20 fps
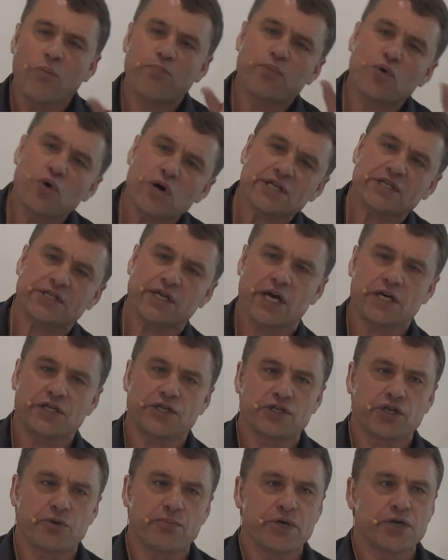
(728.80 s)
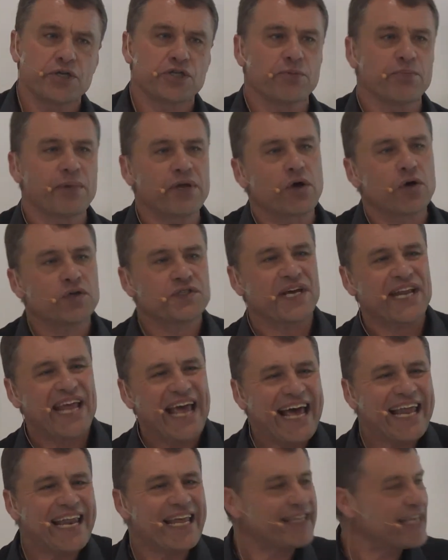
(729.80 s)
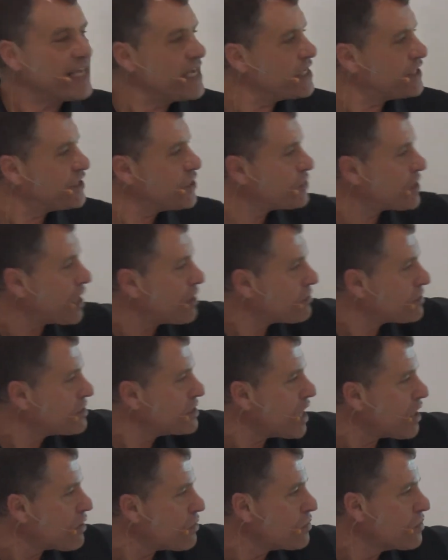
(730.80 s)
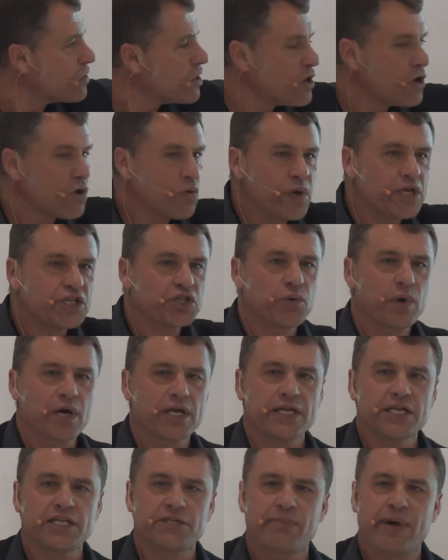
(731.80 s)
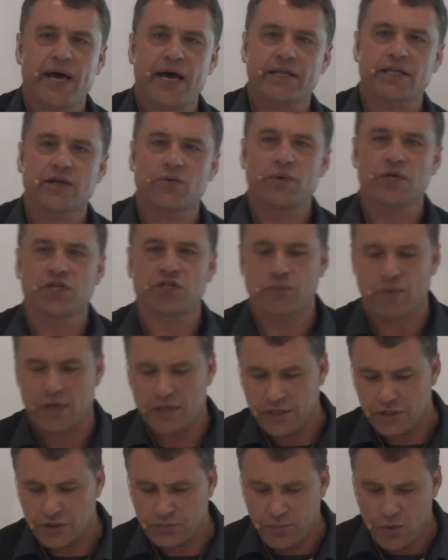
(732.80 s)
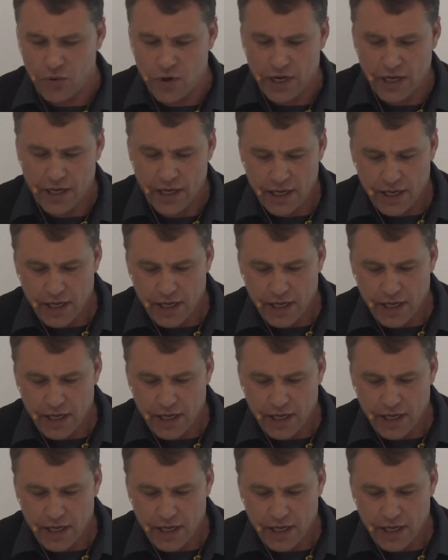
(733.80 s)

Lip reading: a poor size distribution? Because the reality is you don't know which one is bad and which one is poor.